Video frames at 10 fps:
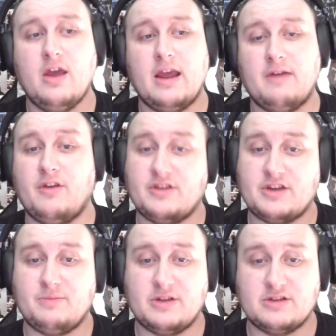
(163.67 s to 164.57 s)
even though the
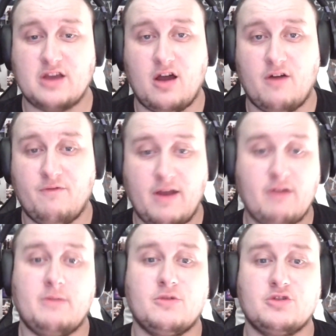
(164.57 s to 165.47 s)
champions are
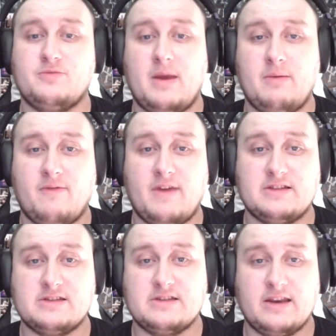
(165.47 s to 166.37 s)
very much
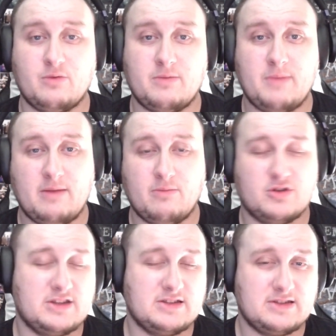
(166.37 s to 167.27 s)
babyfaces, and it would have made more
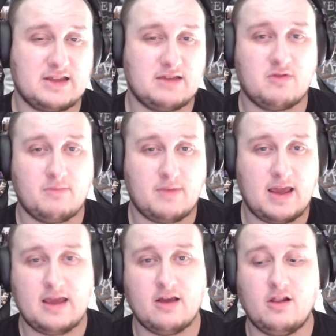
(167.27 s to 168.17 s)
sense to keep them
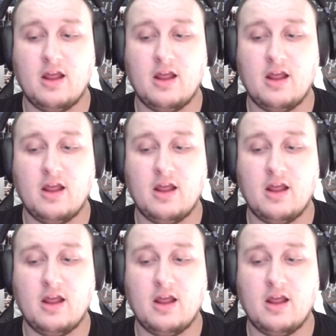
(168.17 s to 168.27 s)
heel.